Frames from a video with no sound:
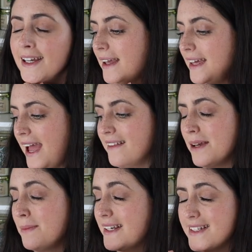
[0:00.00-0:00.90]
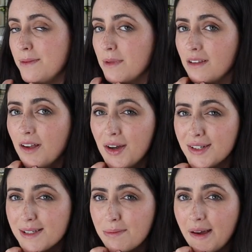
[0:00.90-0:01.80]
Again, that might seem a
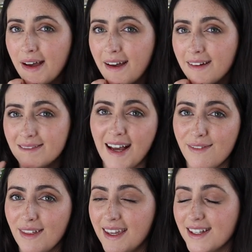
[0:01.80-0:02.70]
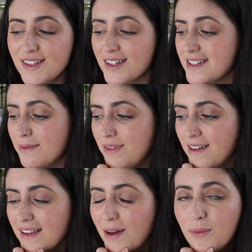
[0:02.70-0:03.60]
lot, but I think it's just
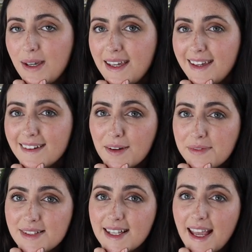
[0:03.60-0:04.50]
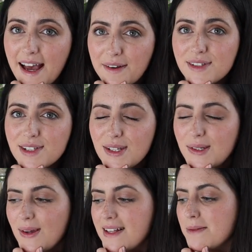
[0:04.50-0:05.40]
something that we obviously have to
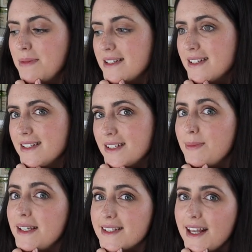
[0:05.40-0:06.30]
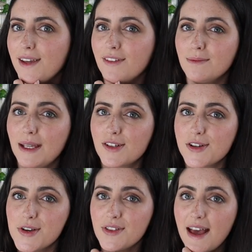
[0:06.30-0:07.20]
do as a business to be safe and make
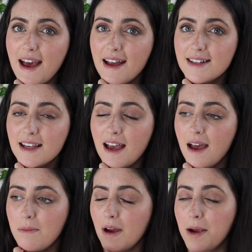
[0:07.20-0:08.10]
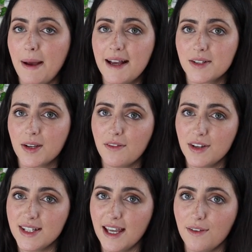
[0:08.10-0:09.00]
sure that um, our backs are
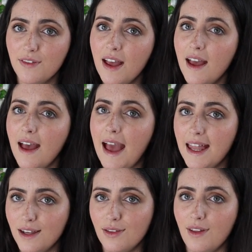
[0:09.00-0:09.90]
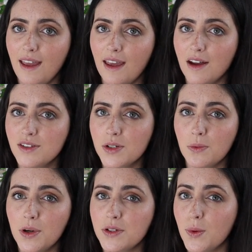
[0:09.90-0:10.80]
covered if anything
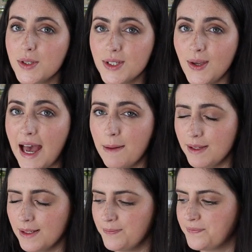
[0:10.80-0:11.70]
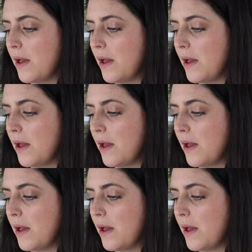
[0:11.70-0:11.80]
untoward was to happen.